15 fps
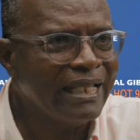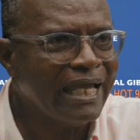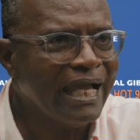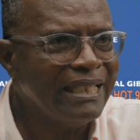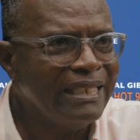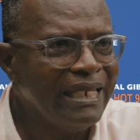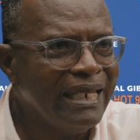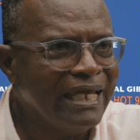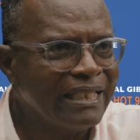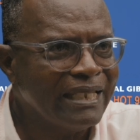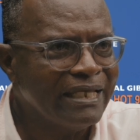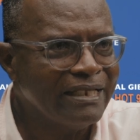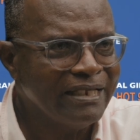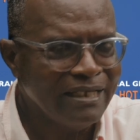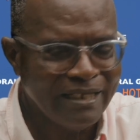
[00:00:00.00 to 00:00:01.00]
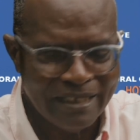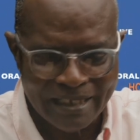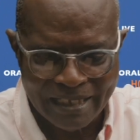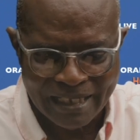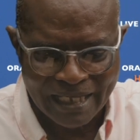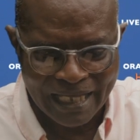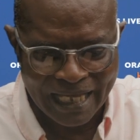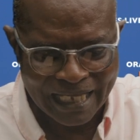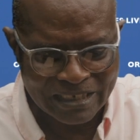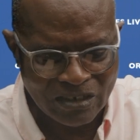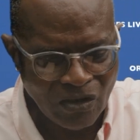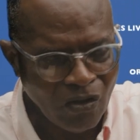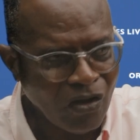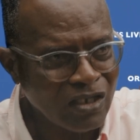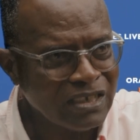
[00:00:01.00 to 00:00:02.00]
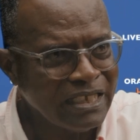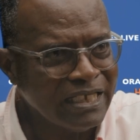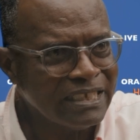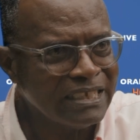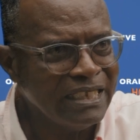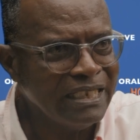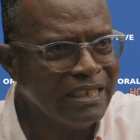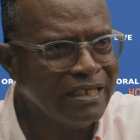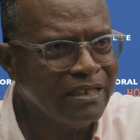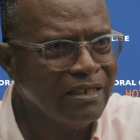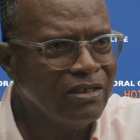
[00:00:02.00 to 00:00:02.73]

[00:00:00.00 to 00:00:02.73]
candidate has lost his seat,